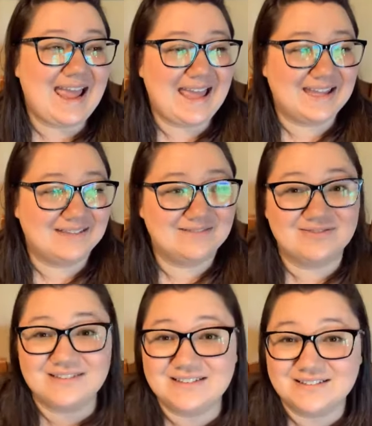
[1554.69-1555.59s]

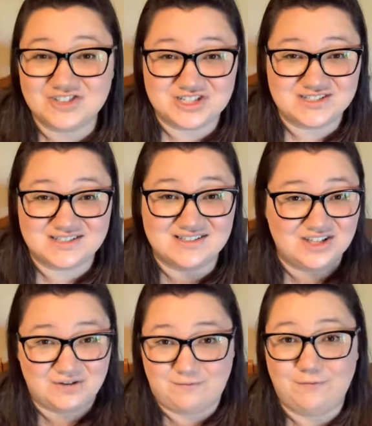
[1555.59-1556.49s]
and just
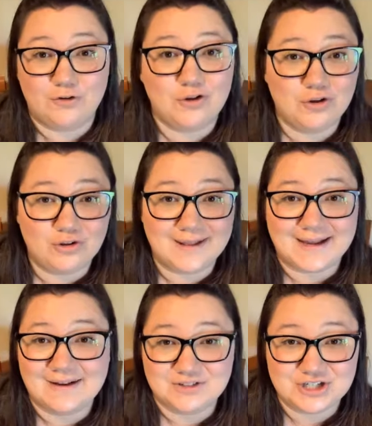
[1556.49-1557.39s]
they're full.
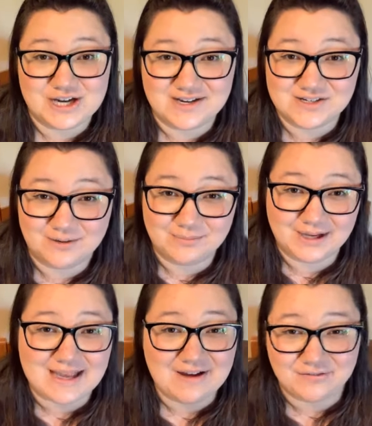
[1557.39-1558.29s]
Like I have to change him
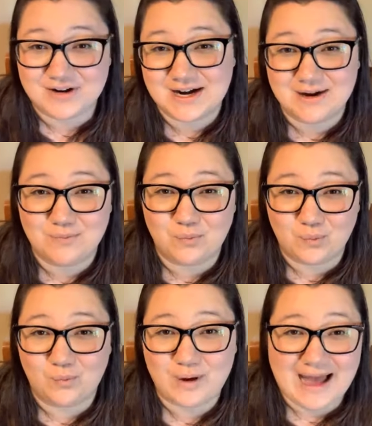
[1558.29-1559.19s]
like every
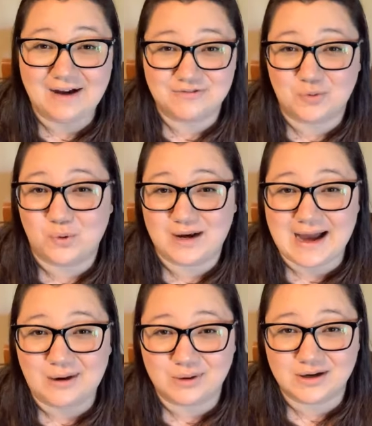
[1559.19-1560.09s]
half to one
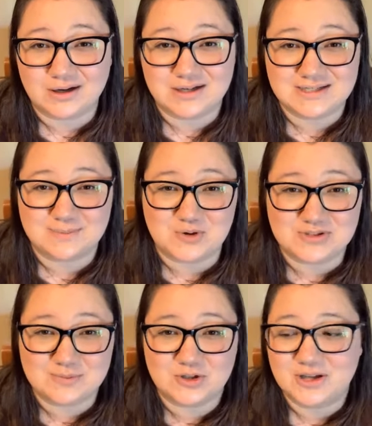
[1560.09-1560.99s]
hour in a
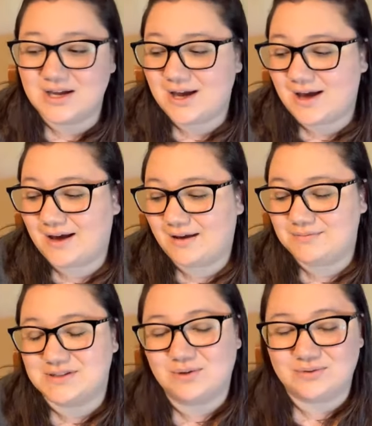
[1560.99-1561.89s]
disposable.
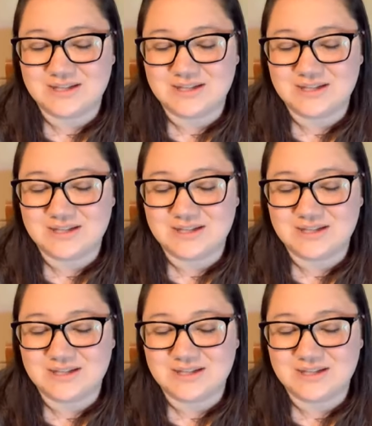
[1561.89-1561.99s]
Um, so